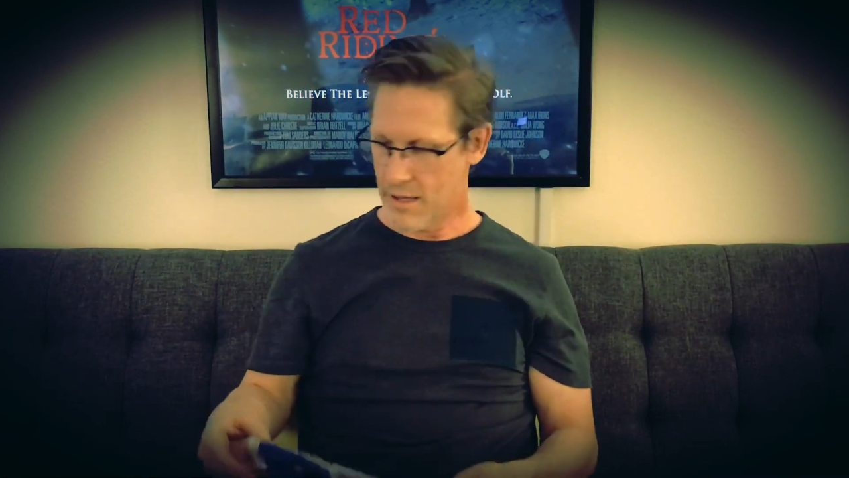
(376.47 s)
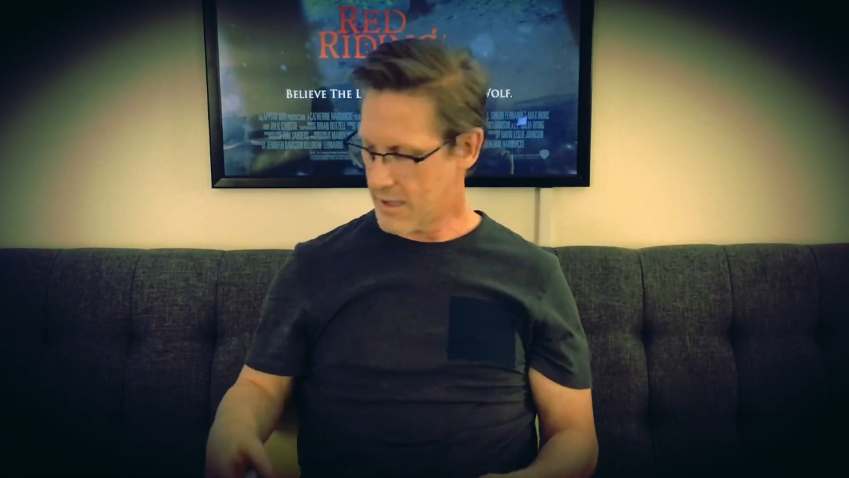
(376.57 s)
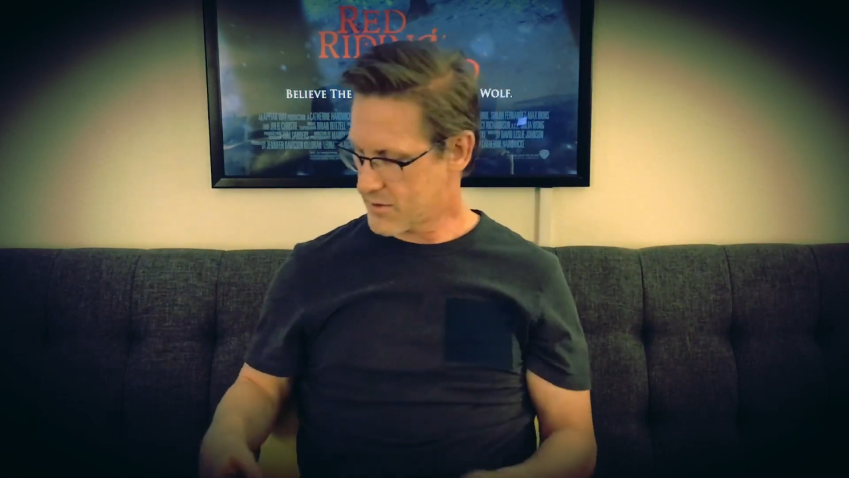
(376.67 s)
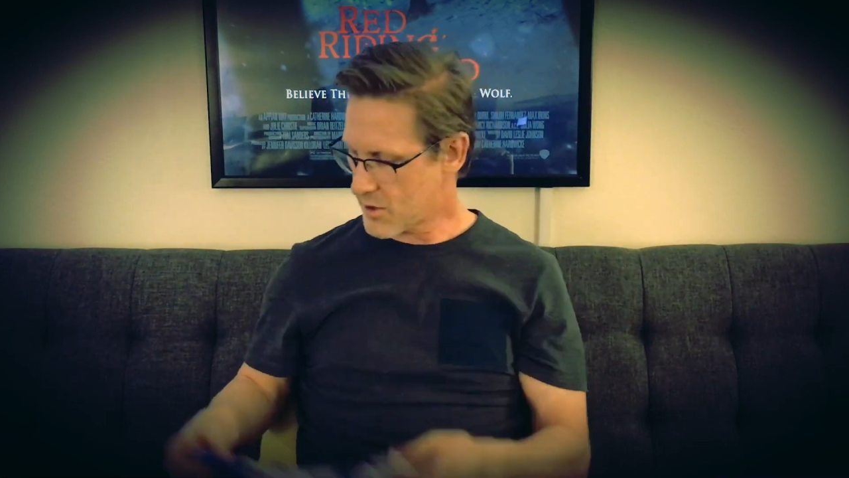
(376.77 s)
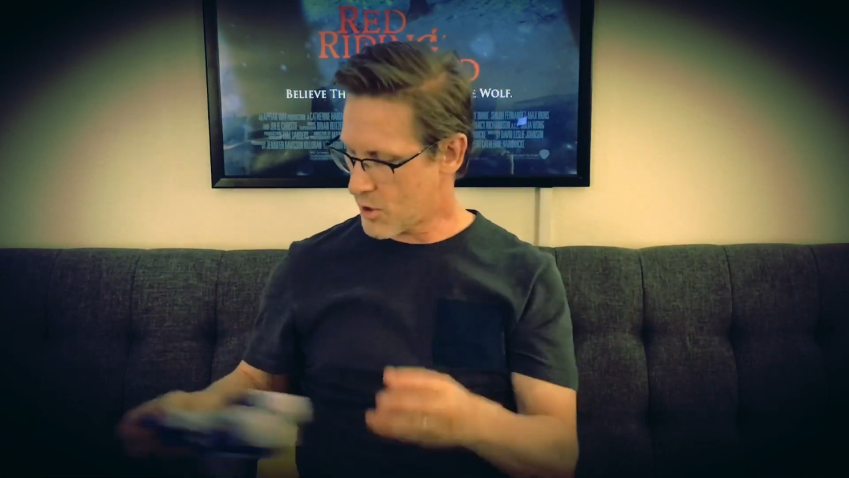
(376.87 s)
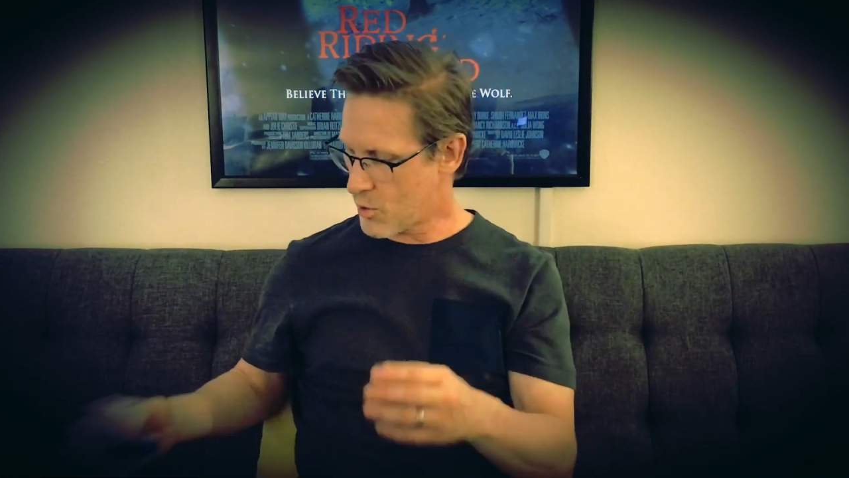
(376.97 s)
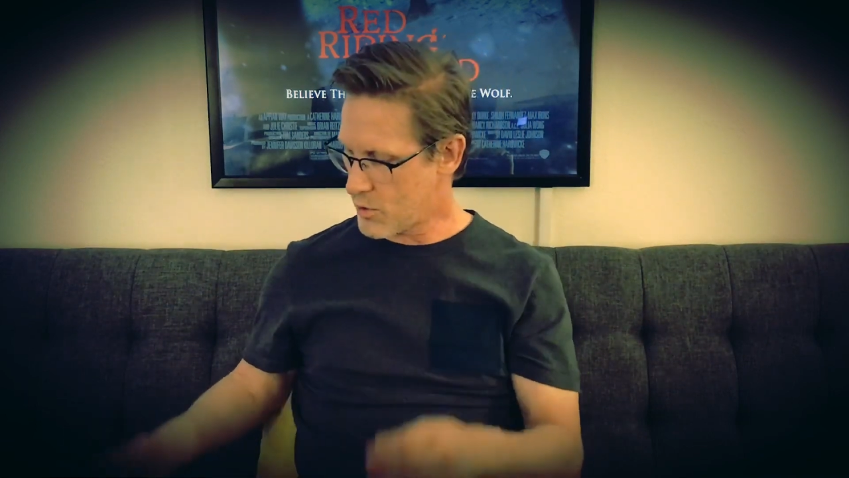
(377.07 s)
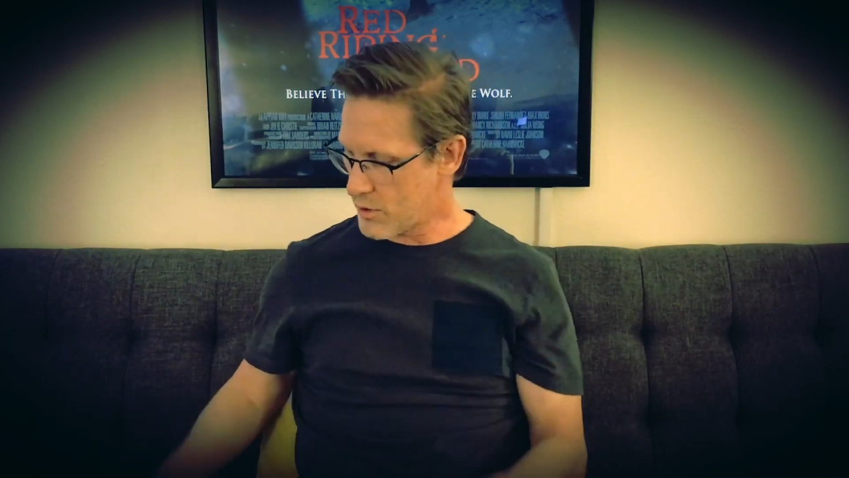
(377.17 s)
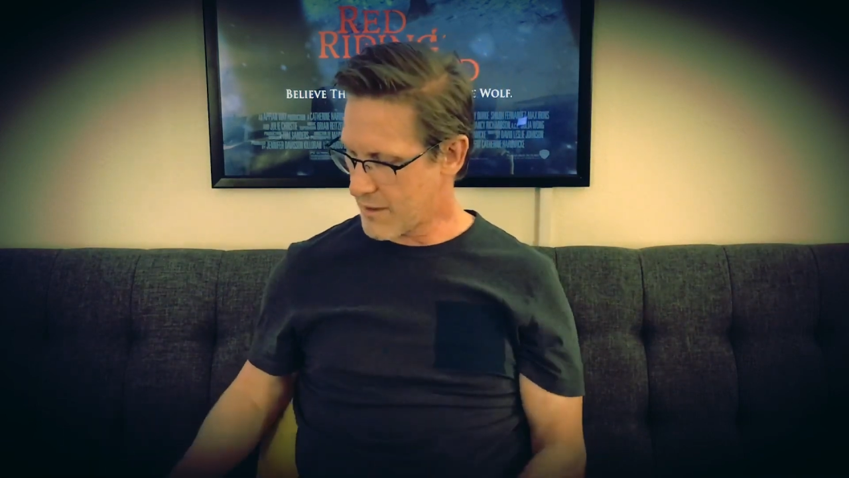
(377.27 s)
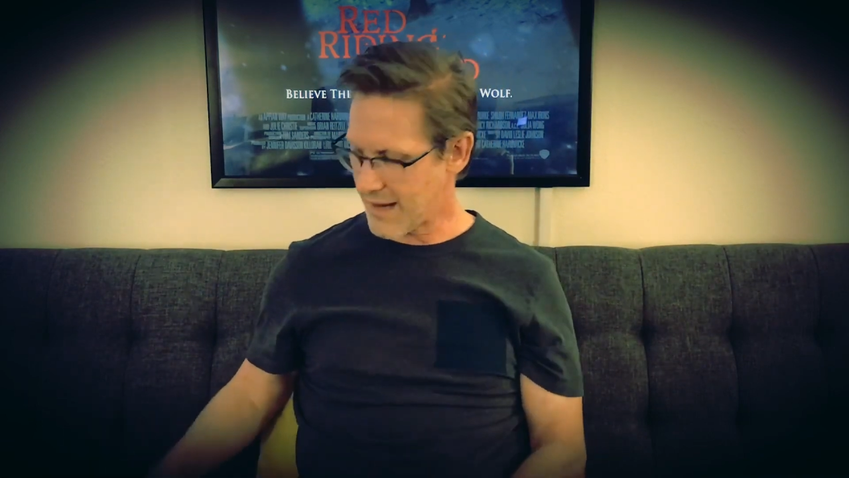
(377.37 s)
And
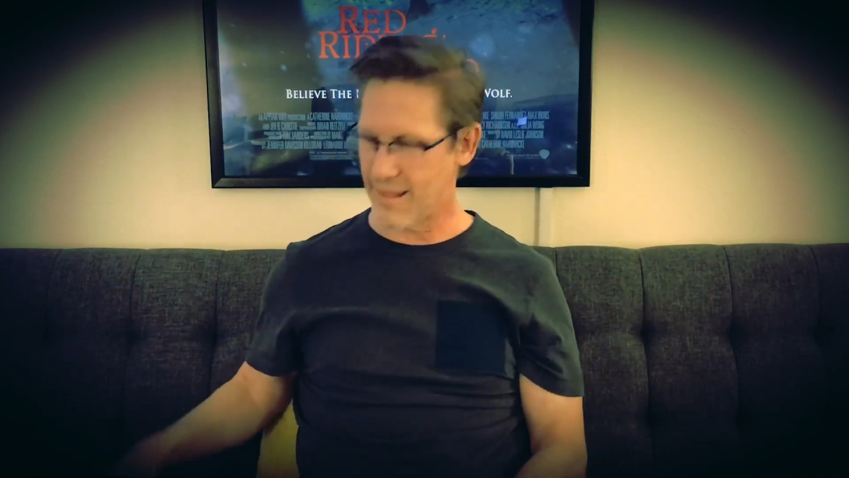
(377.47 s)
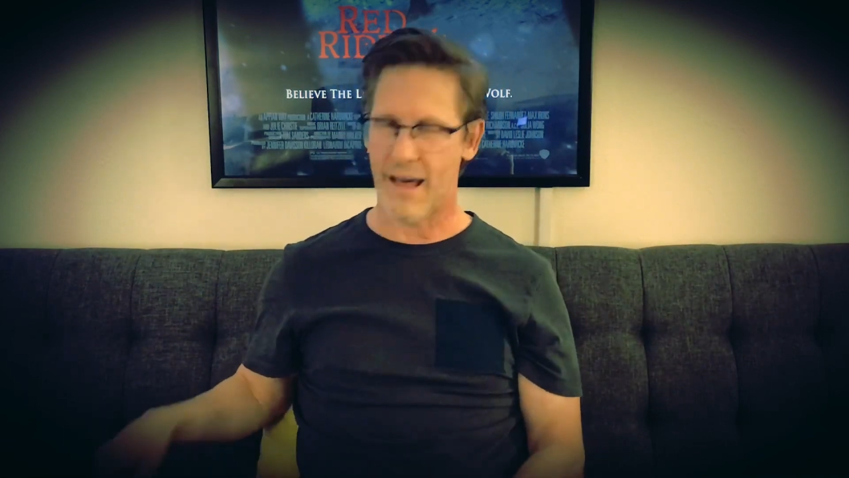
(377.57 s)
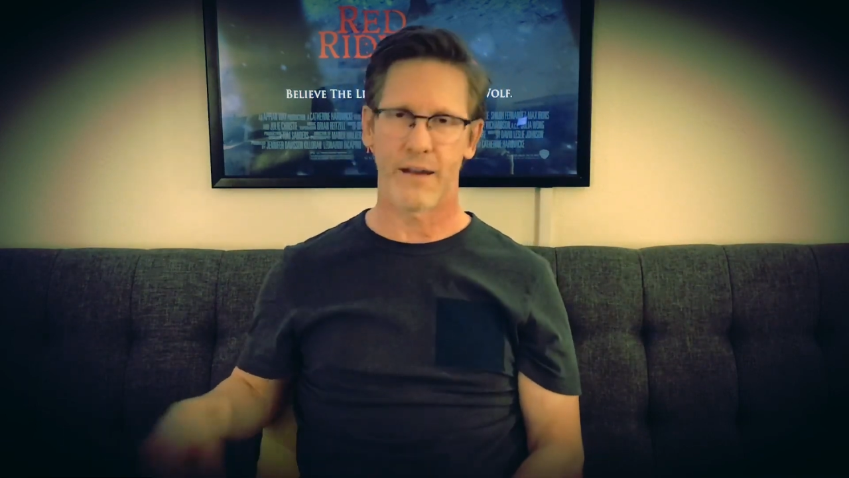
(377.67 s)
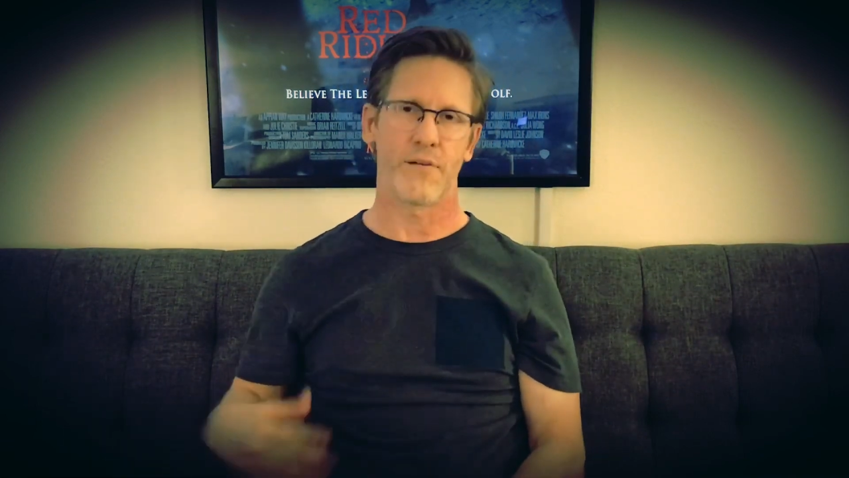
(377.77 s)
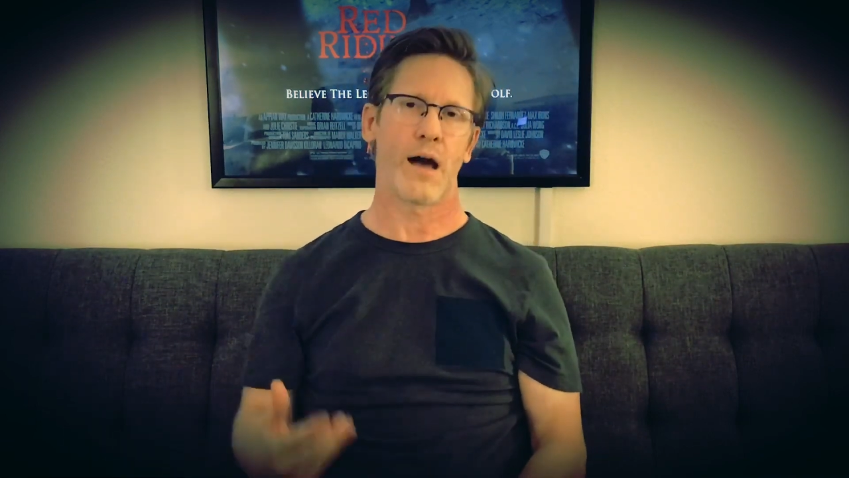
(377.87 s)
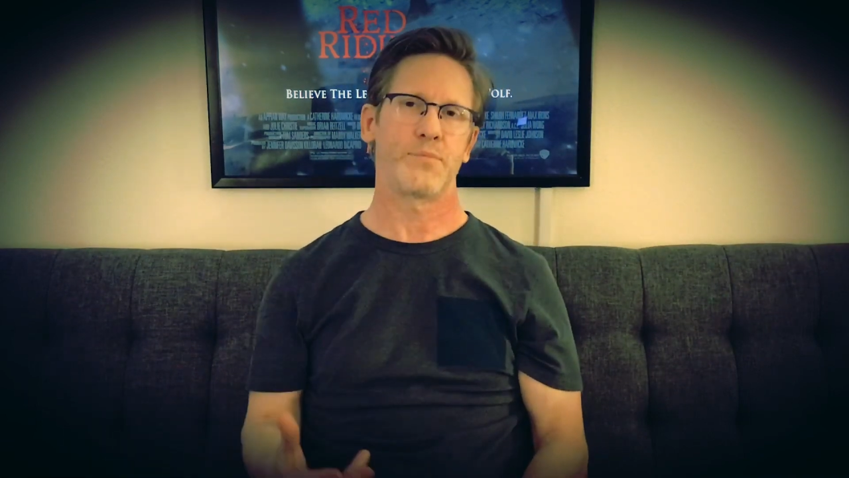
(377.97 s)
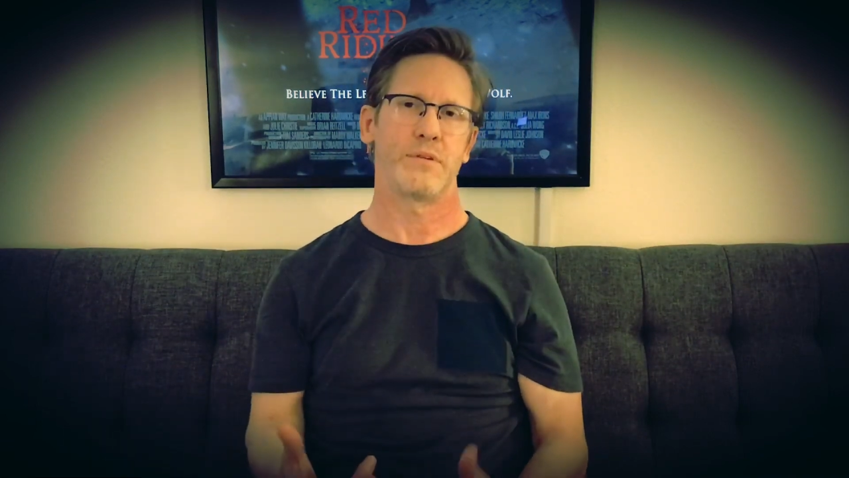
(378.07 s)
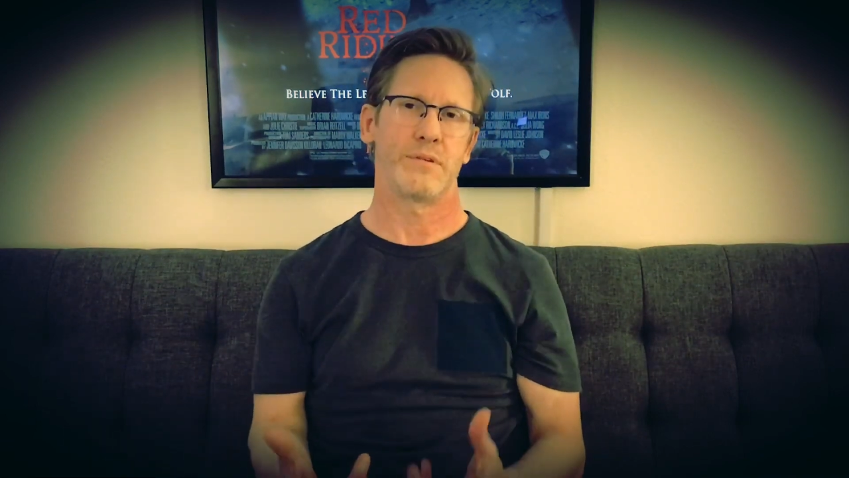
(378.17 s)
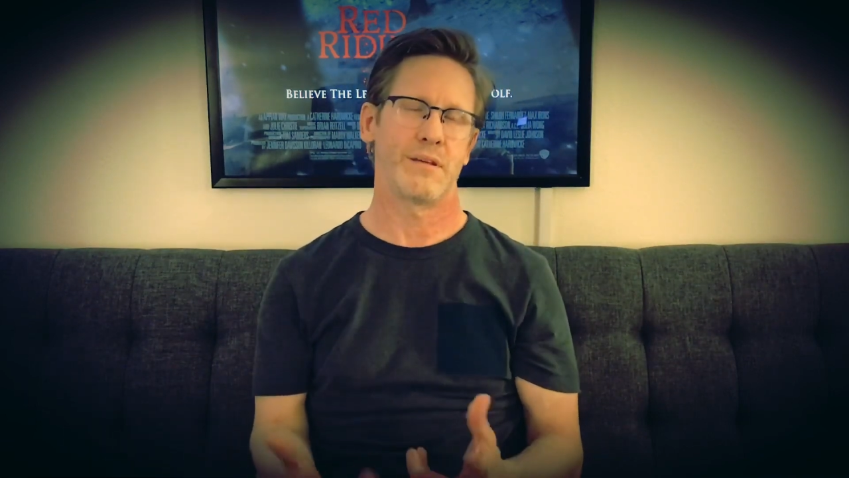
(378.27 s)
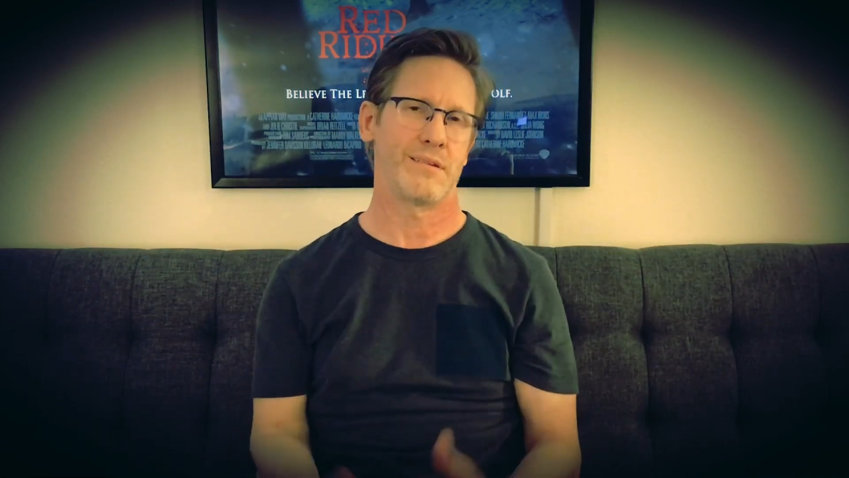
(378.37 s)
so you got a lot of options,